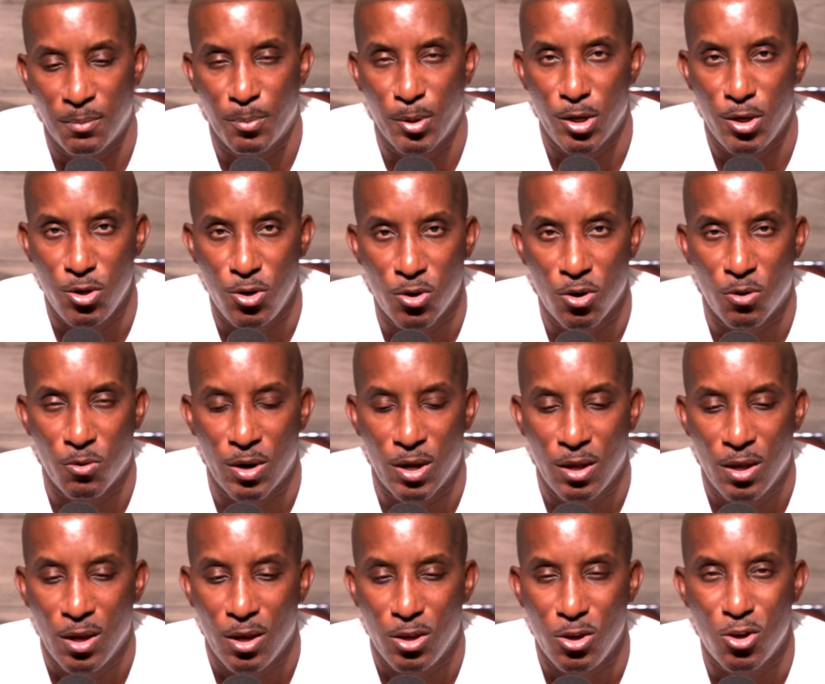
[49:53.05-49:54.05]
But your
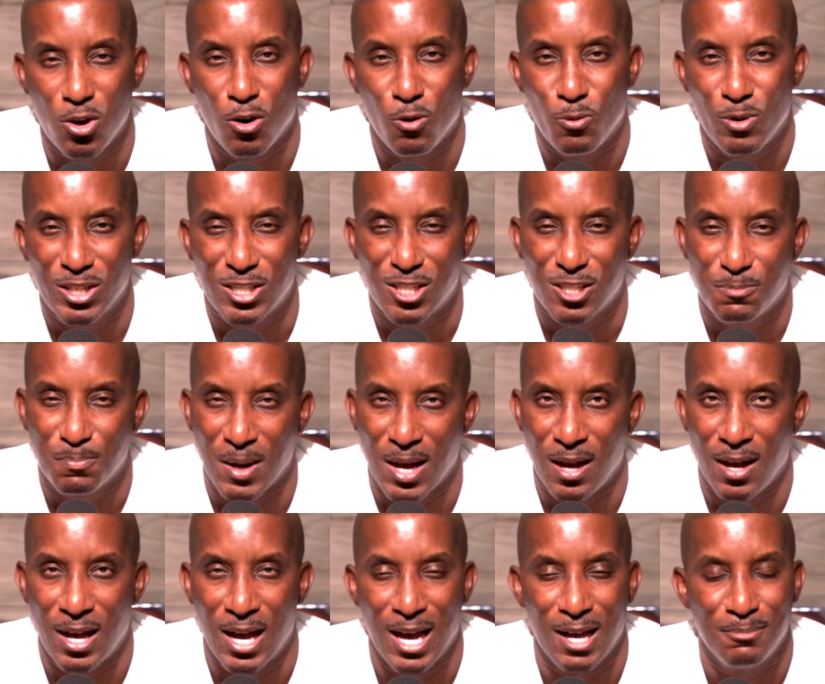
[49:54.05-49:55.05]
your
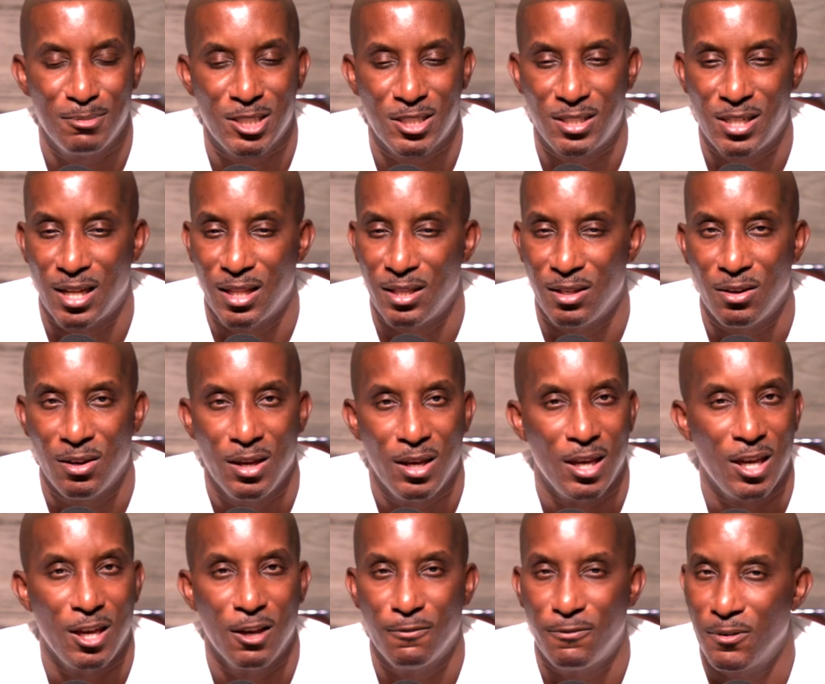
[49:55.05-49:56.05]
response, I'm just telling you,
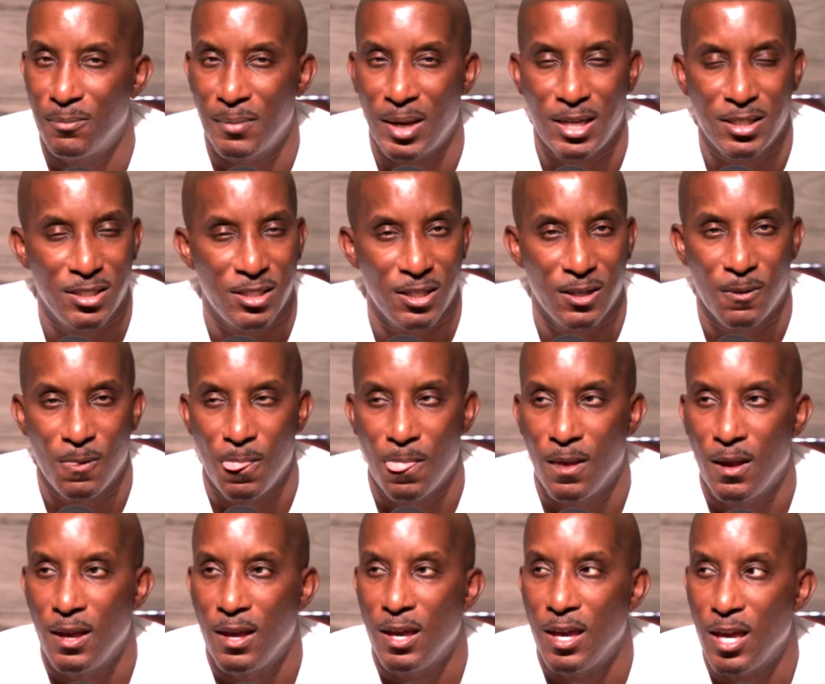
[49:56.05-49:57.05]
information
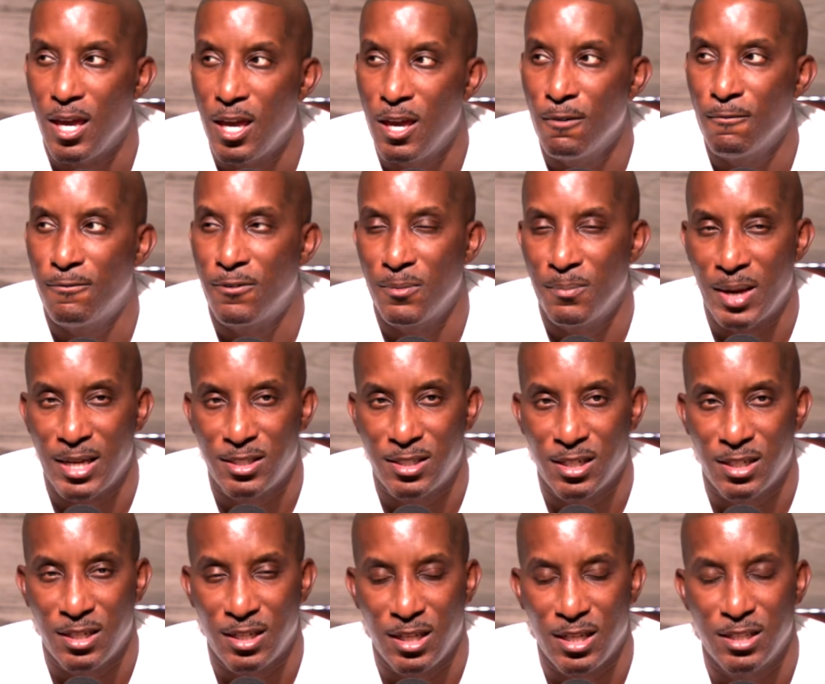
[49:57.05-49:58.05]

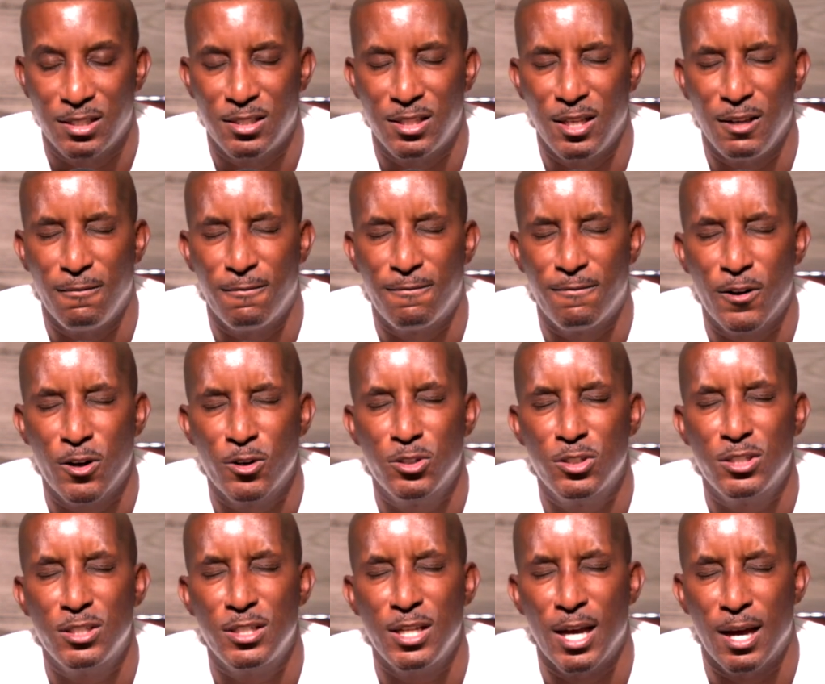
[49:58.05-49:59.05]
Information is the first
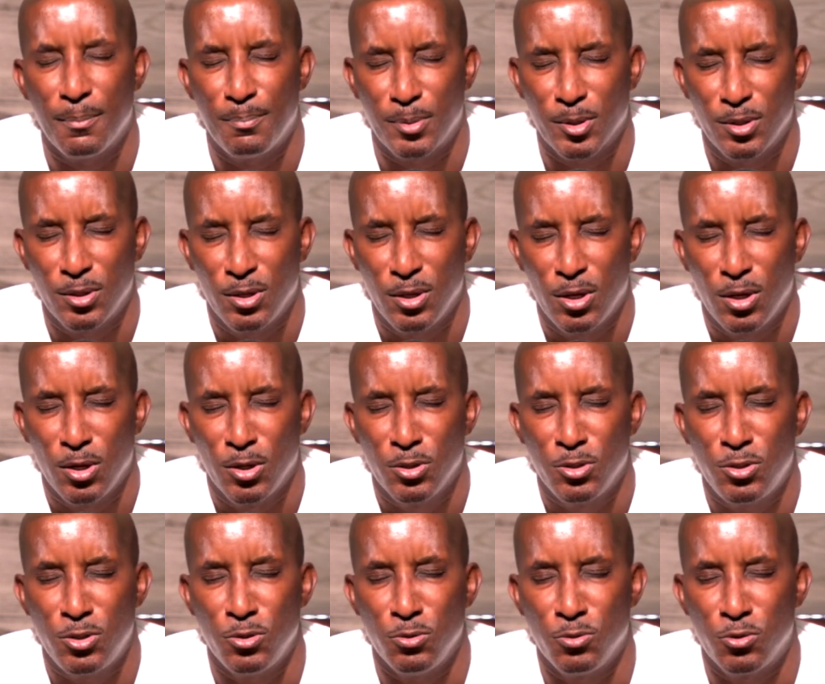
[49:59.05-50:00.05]
step to